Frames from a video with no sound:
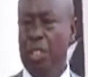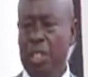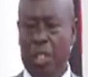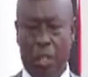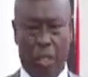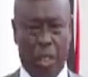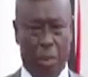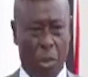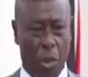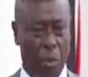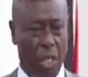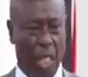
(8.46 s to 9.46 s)
the Honorable
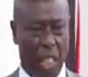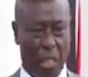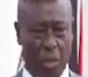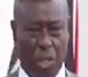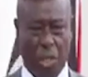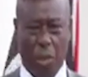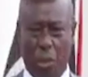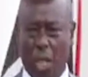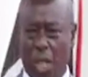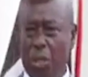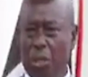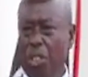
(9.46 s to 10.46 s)
Speakers of the two
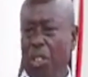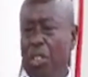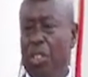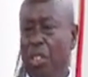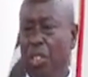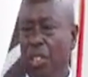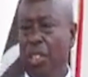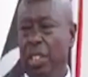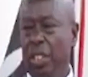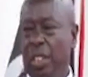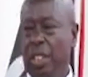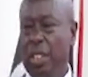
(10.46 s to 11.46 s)
Houses,
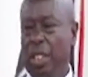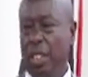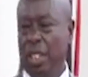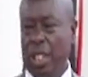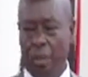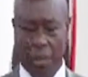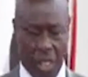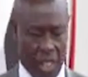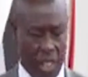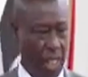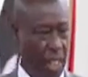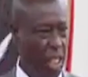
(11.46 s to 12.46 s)
Cabinet
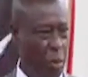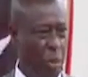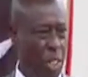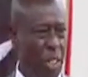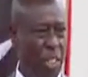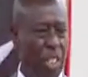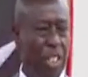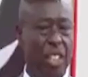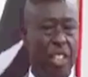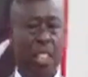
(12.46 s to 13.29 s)
Secretaries present,